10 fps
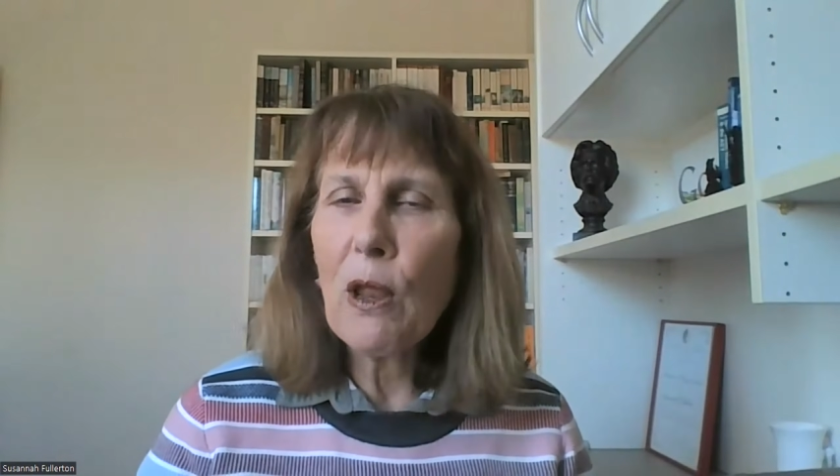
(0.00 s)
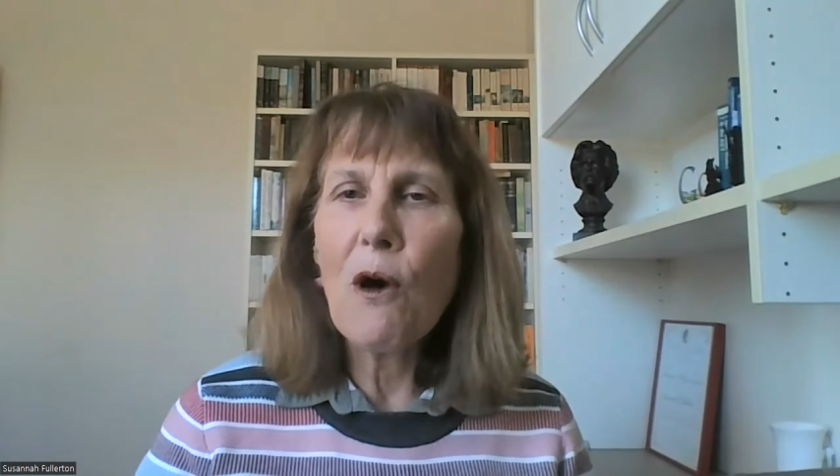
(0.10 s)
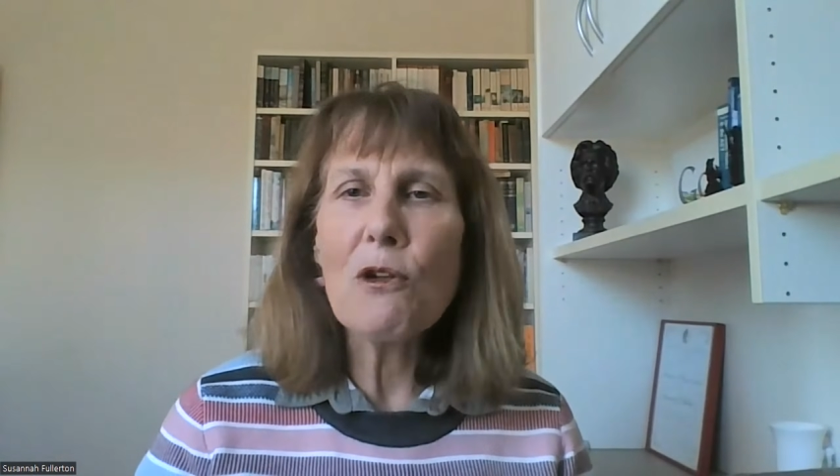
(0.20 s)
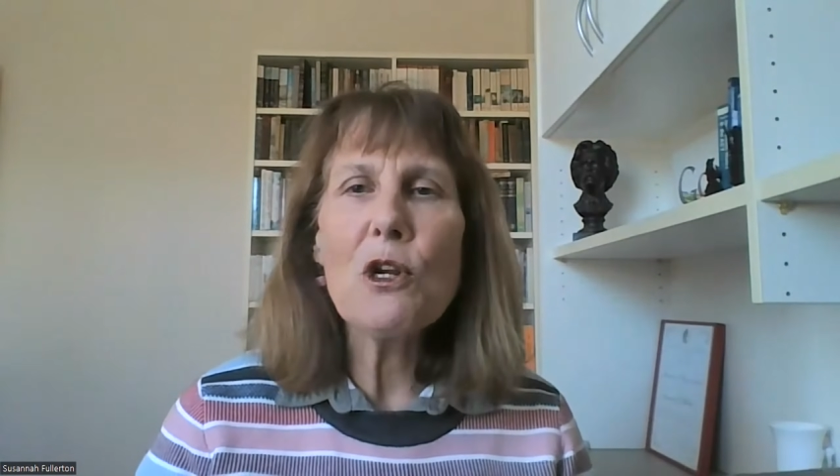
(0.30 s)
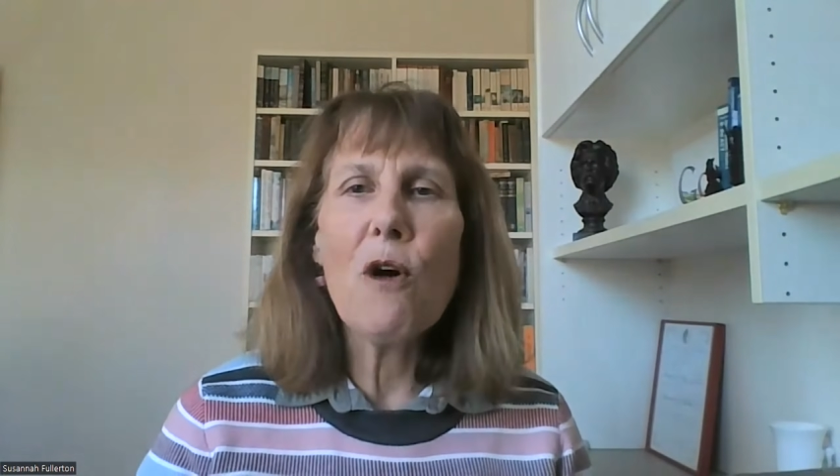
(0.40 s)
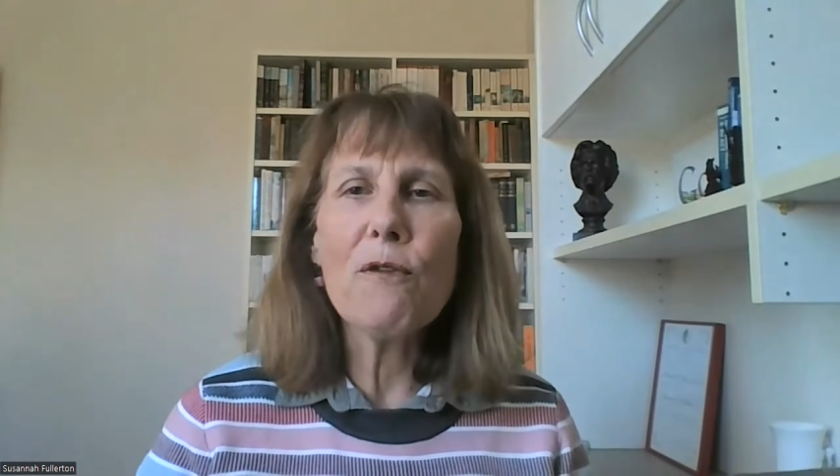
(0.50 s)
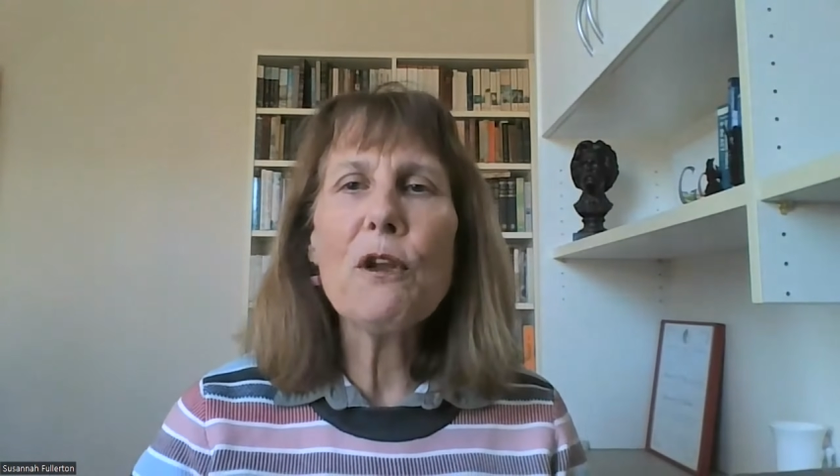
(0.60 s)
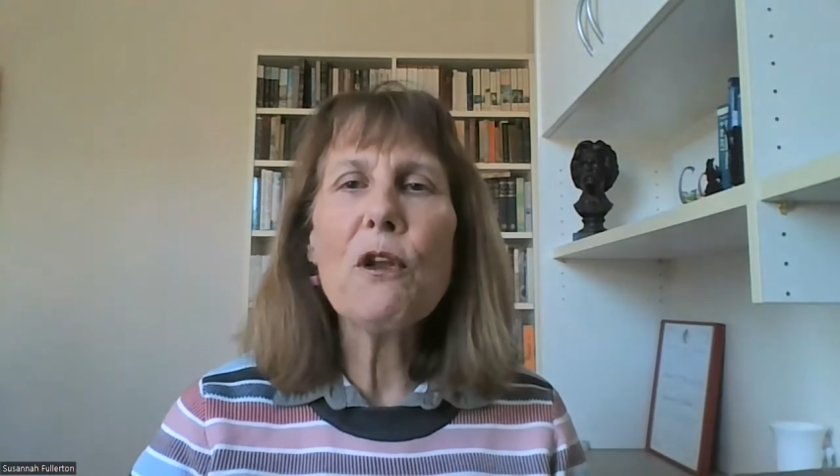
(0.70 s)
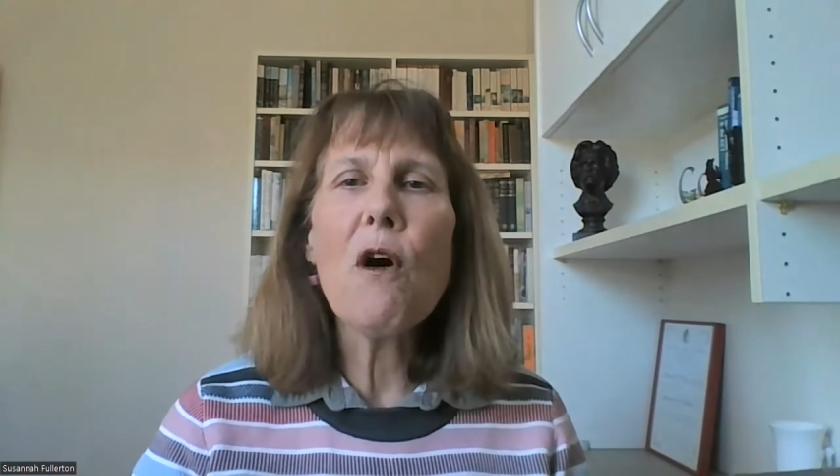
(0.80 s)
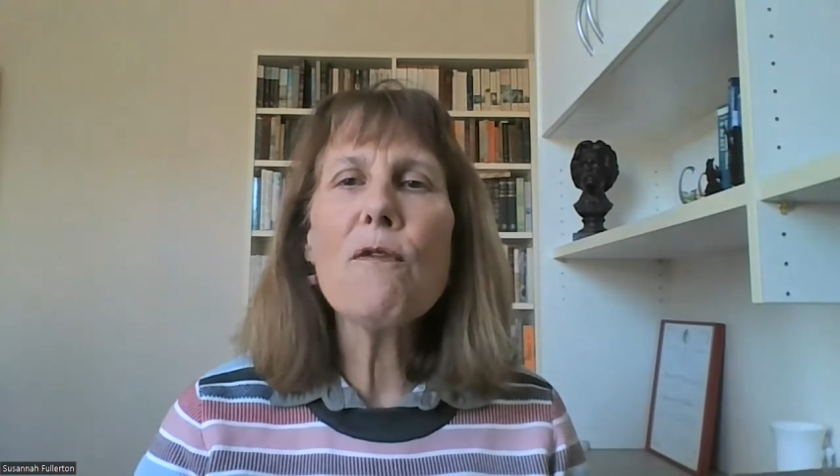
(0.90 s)
plot of
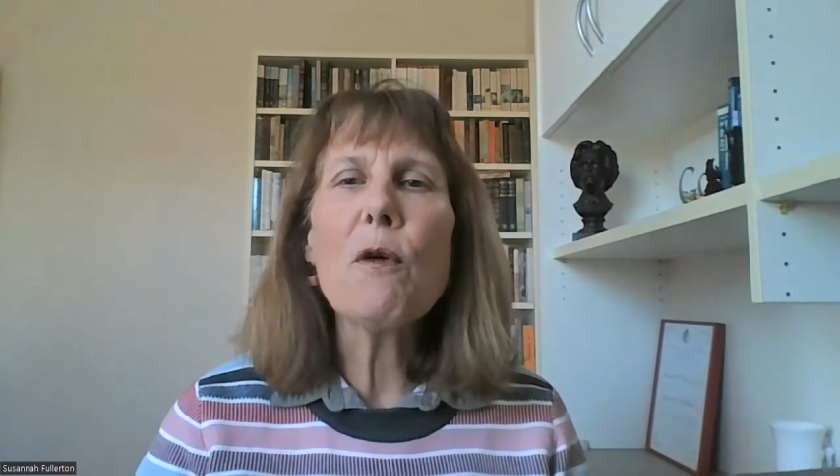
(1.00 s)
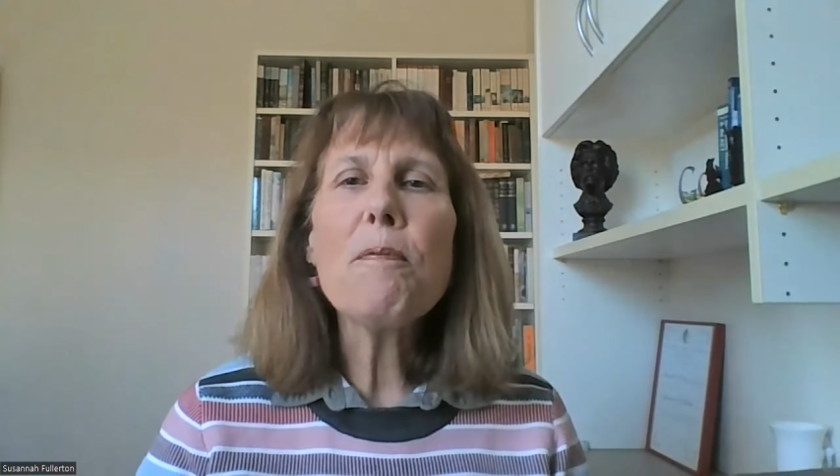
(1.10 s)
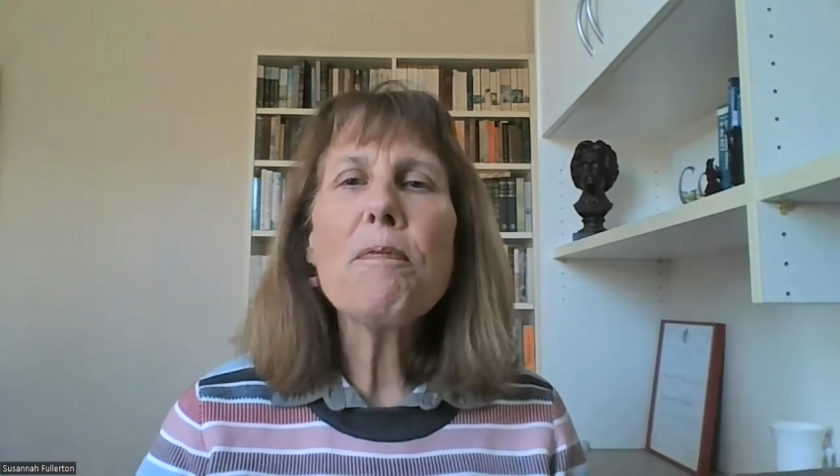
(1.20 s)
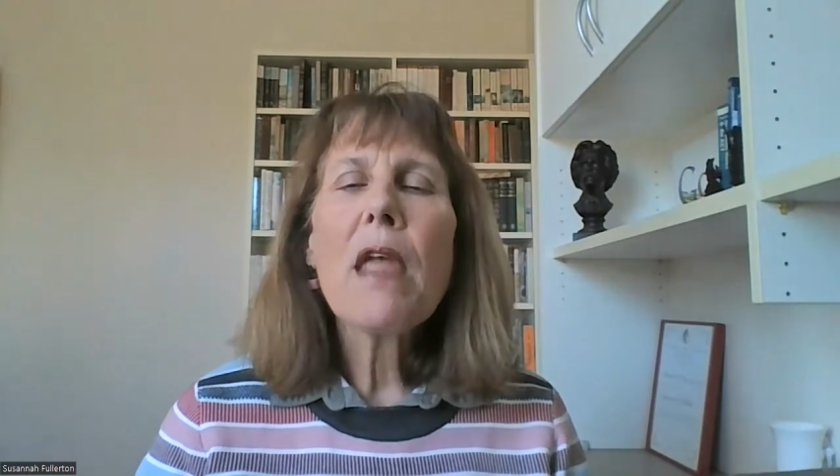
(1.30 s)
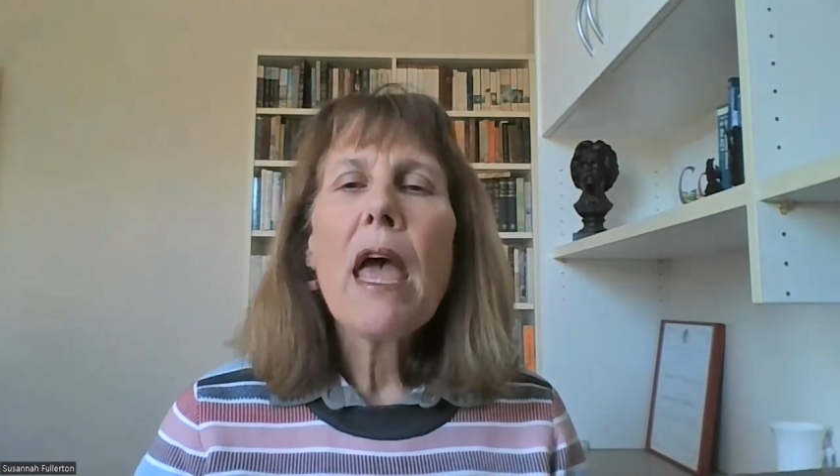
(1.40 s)
the novel.